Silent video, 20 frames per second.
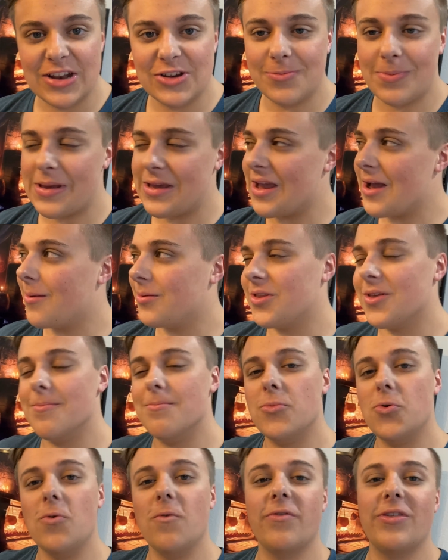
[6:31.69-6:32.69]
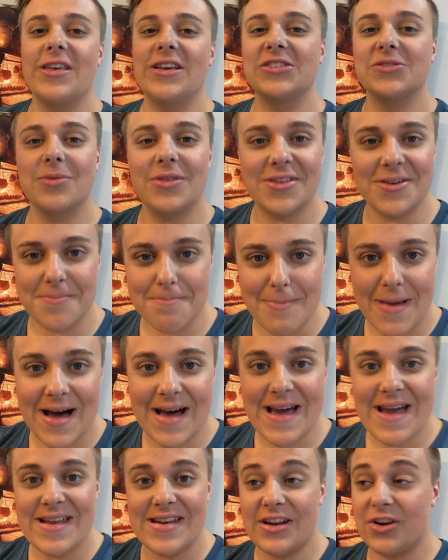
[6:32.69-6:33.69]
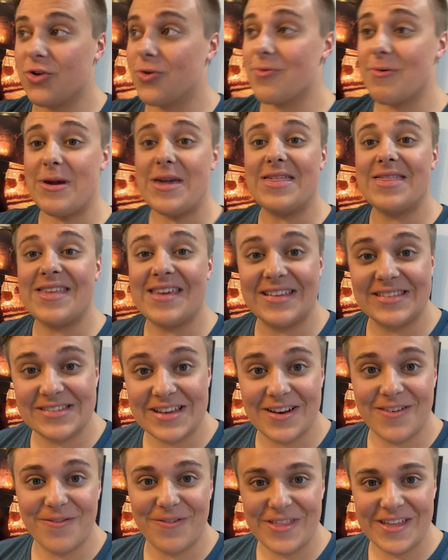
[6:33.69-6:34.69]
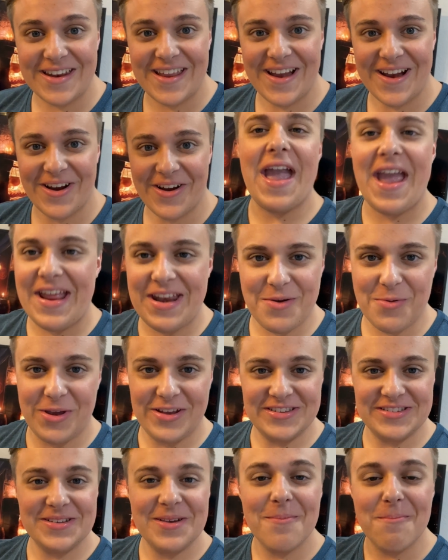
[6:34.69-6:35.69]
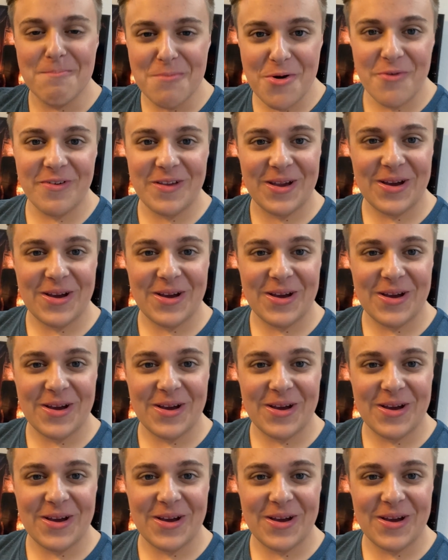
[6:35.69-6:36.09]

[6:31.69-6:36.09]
being able to move things with your mind and create things out of thin air. Anyways, moving